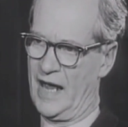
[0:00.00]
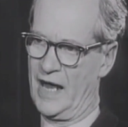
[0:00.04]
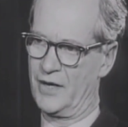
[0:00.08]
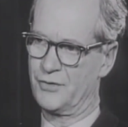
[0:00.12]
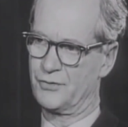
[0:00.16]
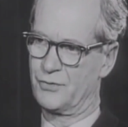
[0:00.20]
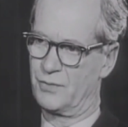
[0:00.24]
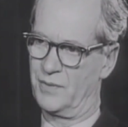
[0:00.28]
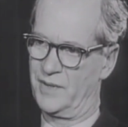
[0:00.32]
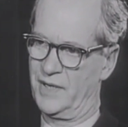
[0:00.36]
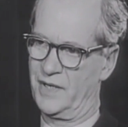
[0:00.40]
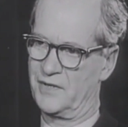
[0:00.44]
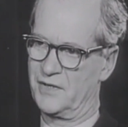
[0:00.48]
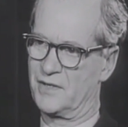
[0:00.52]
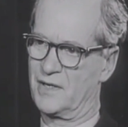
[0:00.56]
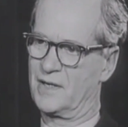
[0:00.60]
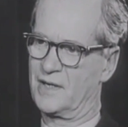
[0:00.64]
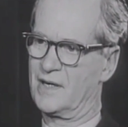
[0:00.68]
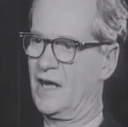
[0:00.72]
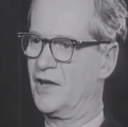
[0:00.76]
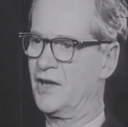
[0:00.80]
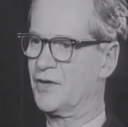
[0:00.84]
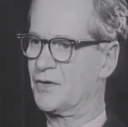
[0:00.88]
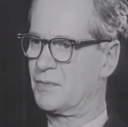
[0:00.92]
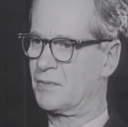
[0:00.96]
Actually, it's
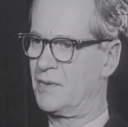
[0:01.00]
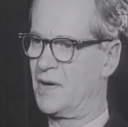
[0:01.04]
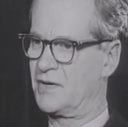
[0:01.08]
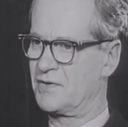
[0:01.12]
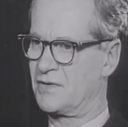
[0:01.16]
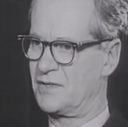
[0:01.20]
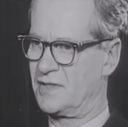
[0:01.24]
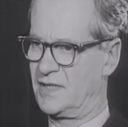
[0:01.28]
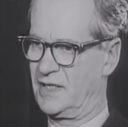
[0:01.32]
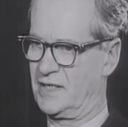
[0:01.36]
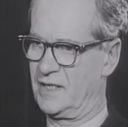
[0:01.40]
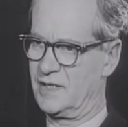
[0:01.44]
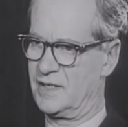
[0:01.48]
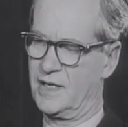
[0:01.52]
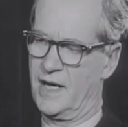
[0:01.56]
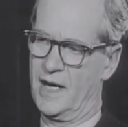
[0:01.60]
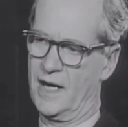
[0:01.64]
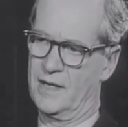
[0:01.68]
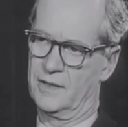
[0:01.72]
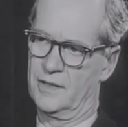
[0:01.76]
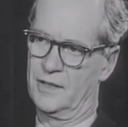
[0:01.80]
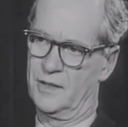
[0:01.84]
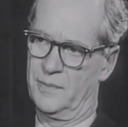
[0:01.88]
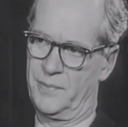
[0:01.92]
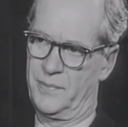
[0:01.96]
the consequences it has
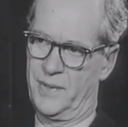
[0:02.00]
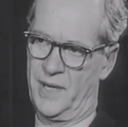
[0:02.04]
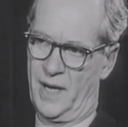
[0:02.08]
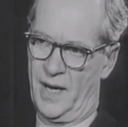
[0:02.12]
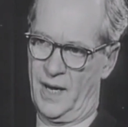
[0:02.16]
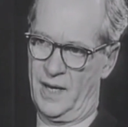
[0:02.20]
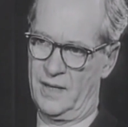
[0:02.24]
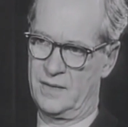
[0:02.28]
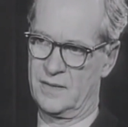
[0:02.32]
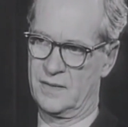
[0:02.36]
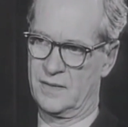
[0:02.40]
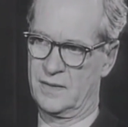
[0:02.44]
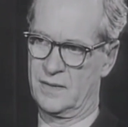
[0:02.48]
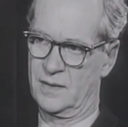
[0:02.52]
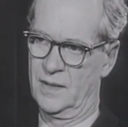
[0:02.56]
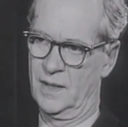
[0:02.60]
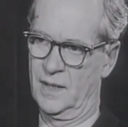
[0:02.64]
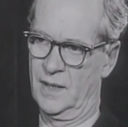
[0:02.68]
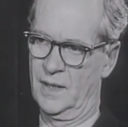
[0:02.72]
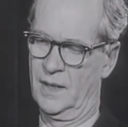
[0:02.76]
had in the past,